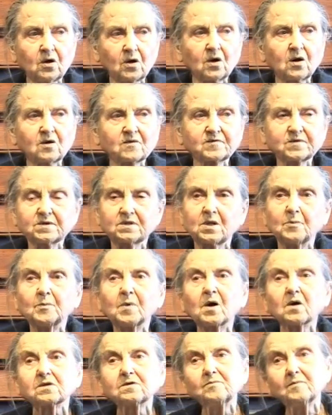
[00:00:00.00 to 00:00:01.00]
of the
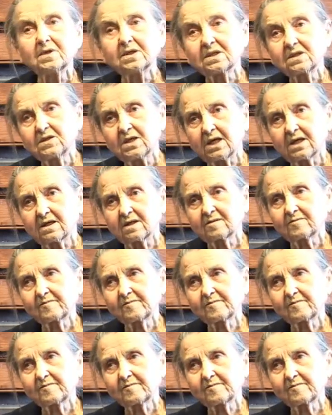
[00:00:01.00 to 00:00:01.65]
department there.